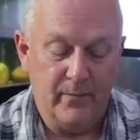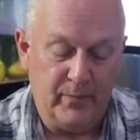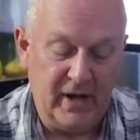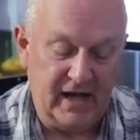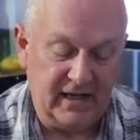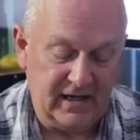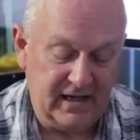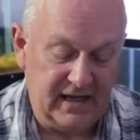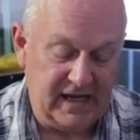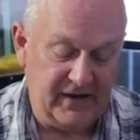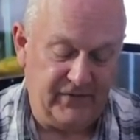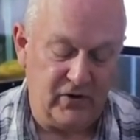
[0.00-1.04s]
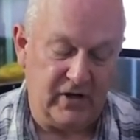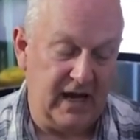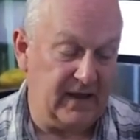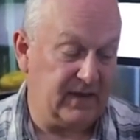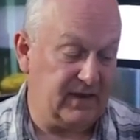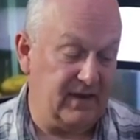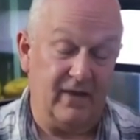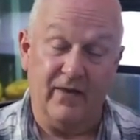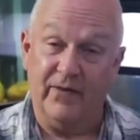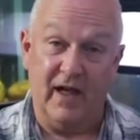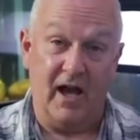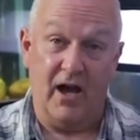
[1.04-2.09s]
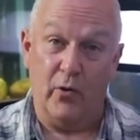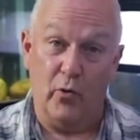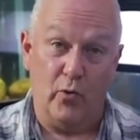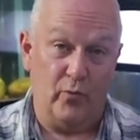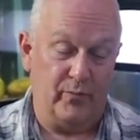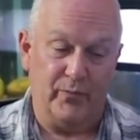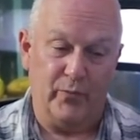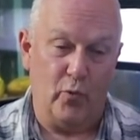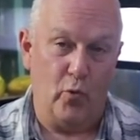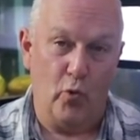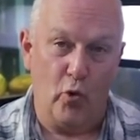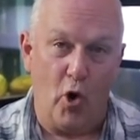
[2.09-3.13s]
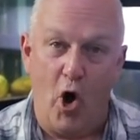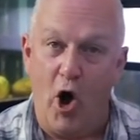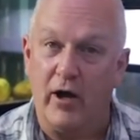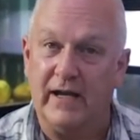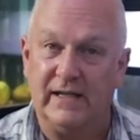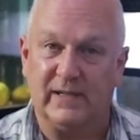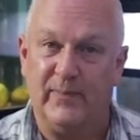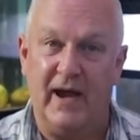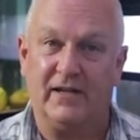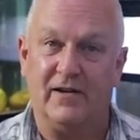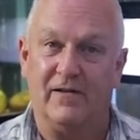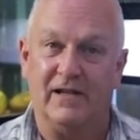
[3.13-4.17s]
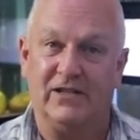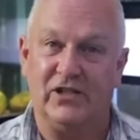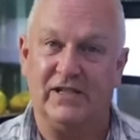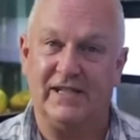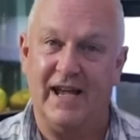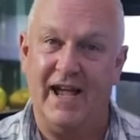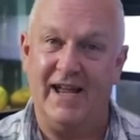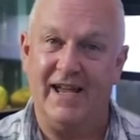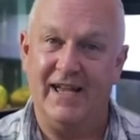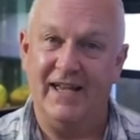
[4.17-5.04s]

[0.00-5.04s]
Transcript: But if you get the wrong inspector, let's just say,